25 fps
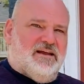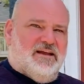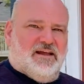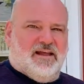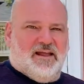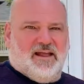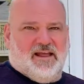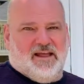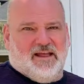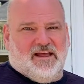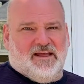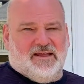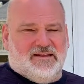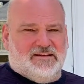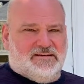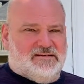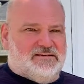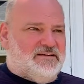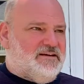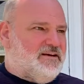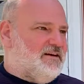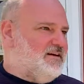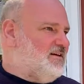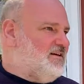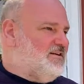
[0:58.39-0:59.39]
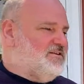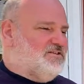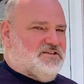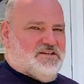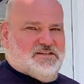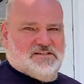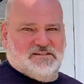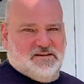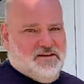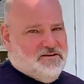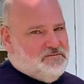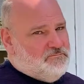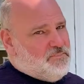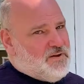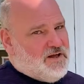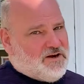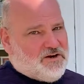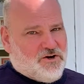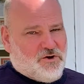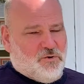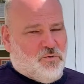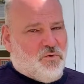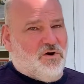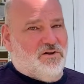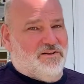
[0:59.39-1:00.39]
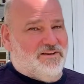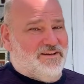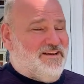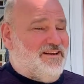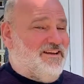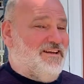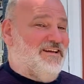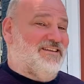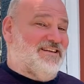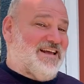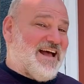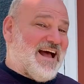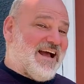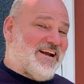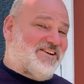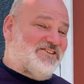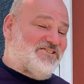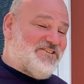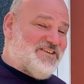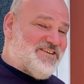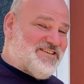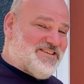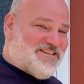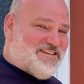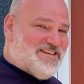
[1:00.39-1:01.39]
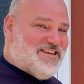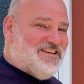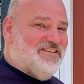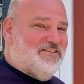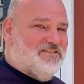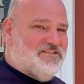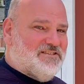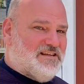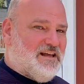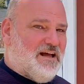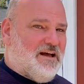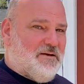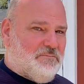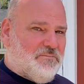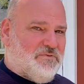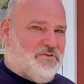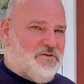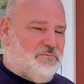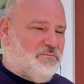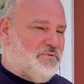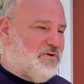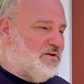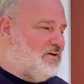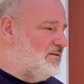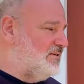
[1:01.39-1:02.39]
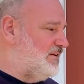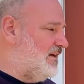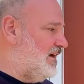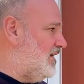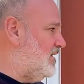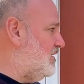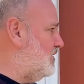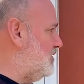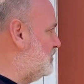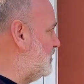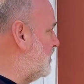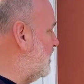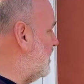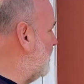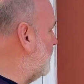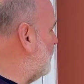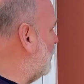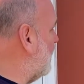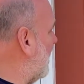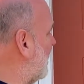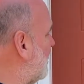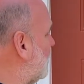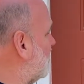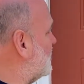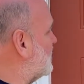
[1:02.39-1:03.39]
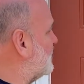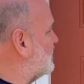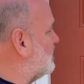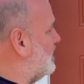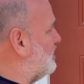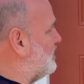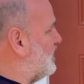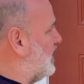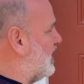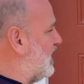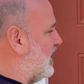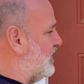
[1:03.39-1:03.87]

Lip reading: and it's just better quality. It actually seals up the building. Good weather stripping,